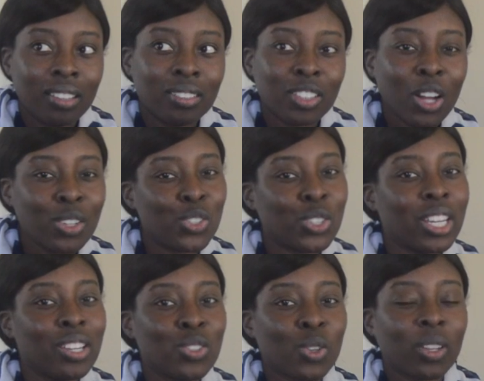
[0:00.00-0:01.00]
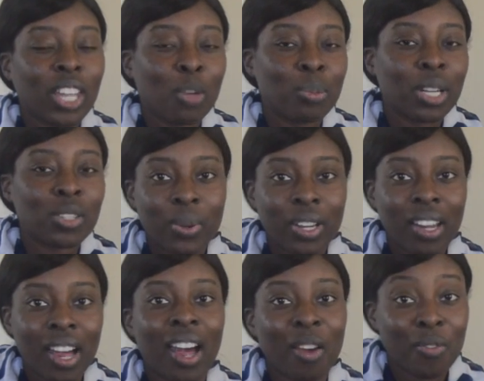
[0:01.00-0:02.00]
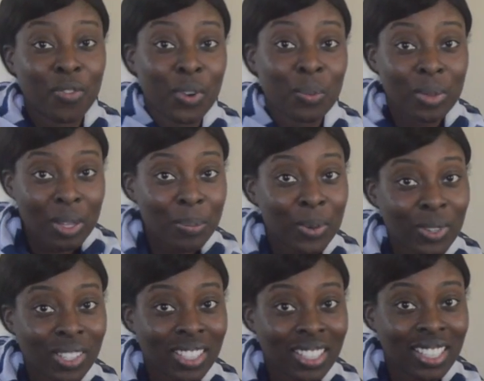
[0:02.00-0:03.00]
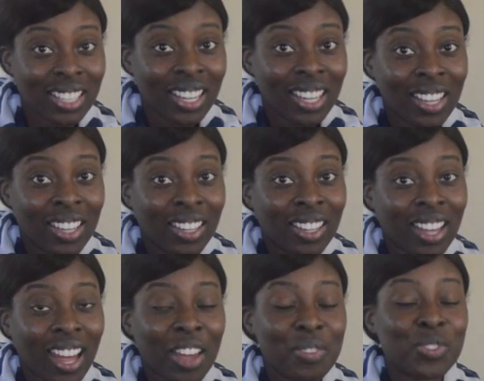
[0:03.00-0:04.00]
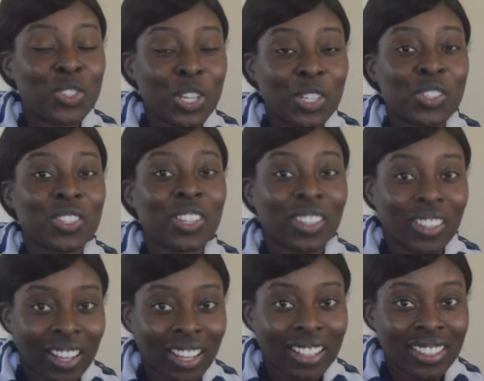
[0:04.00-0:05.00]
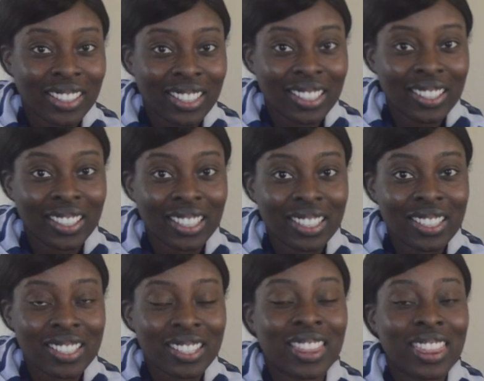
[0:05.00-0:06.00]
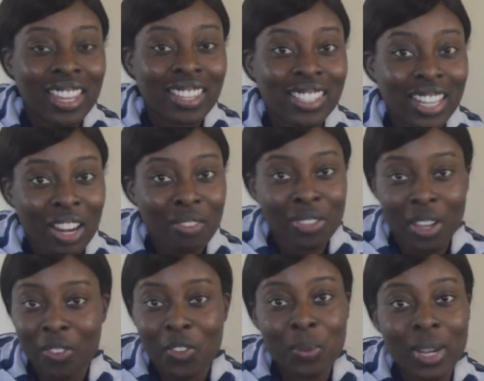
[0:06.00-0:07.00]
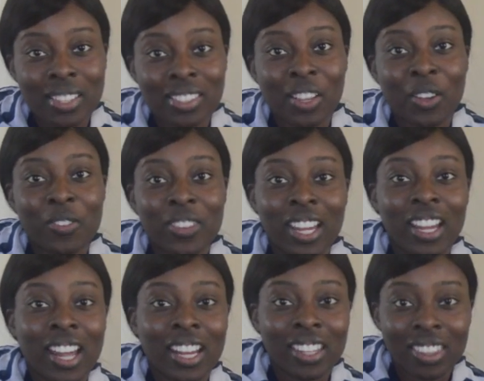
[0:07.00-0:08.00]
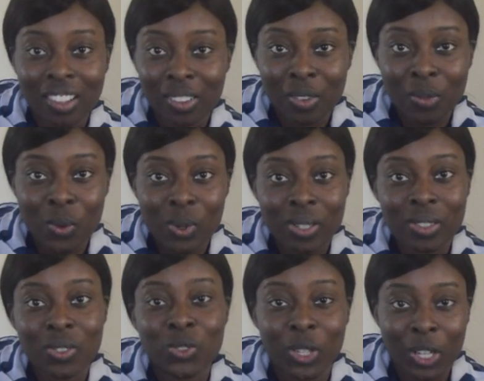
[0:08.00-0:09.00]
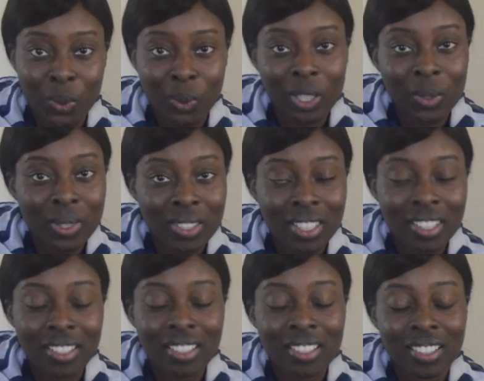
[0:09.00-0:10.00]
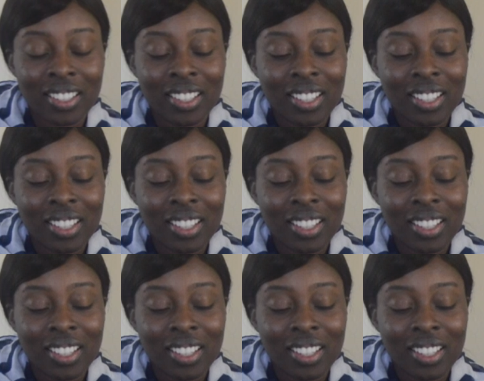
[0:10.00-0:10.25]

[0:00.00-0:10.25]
not change all that much. But for me personally, I've changed a lot in the year, and things that I've thought for myself that I hadn't thought of when January was here.